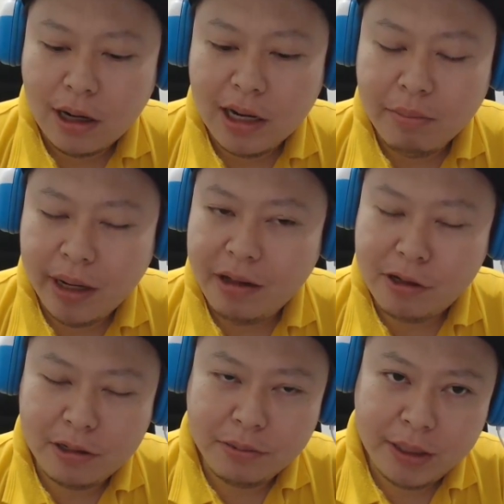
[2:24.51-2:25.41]
I
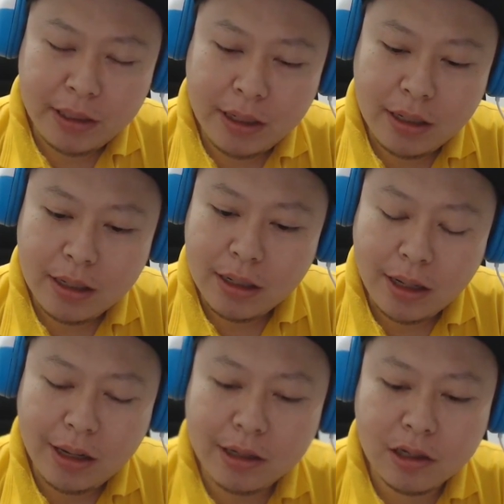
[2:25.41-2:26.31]
managed to be
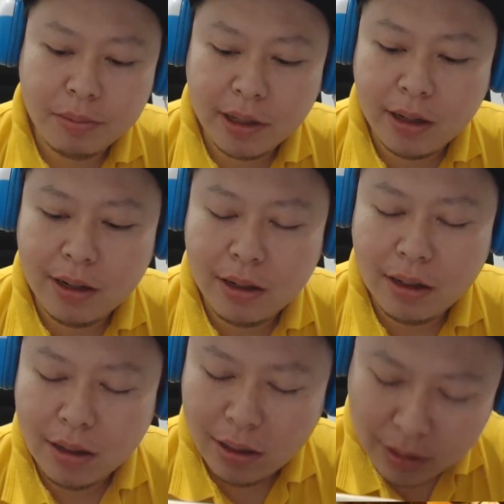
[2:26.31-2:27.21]
in the top ten.
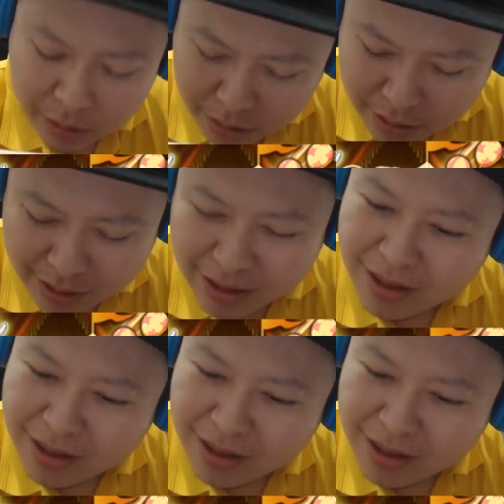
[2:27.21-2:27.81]
Oh,